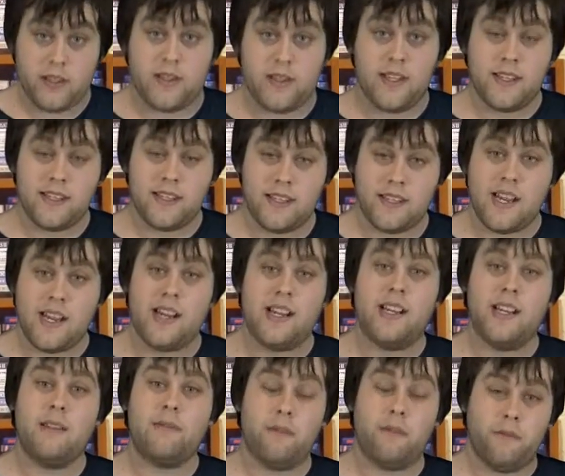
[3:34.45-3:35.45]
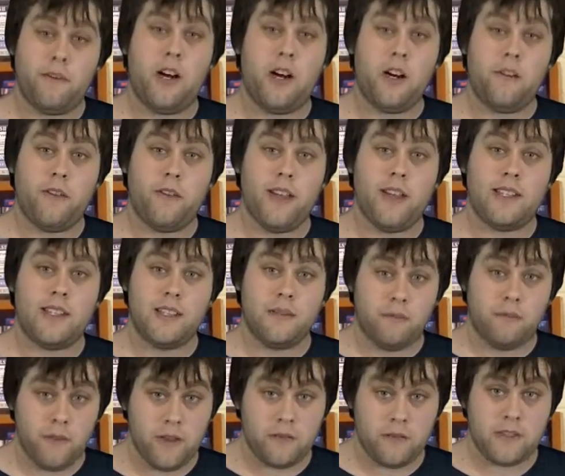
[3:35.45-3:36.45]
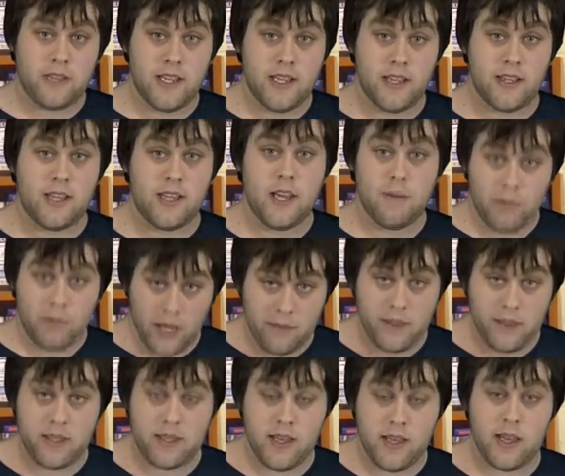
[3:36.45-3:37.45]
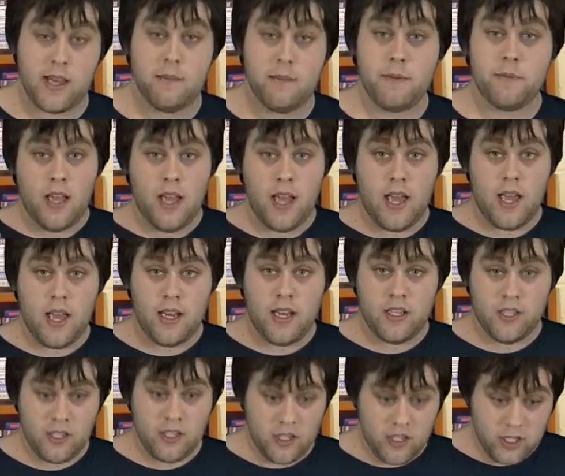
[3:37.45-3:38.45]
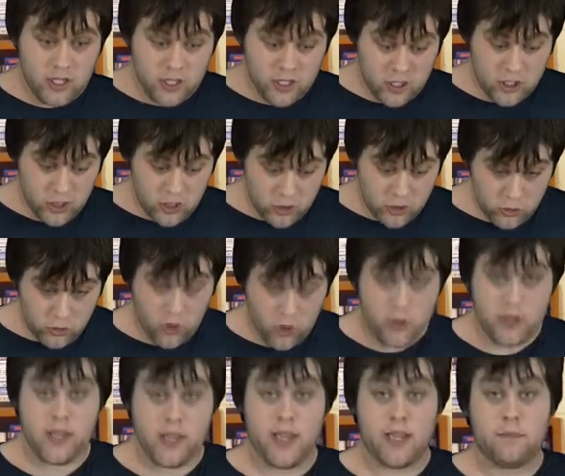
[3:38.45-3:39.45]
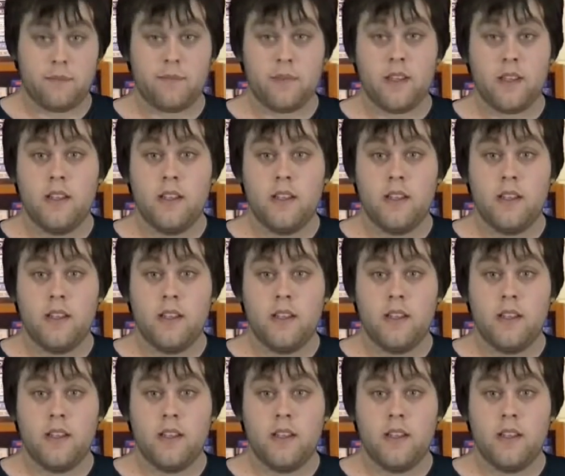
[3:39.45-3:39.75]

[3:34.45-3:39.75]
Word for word: This is a tie-in for Final Fantasy 15, the upcoming game, and, okay,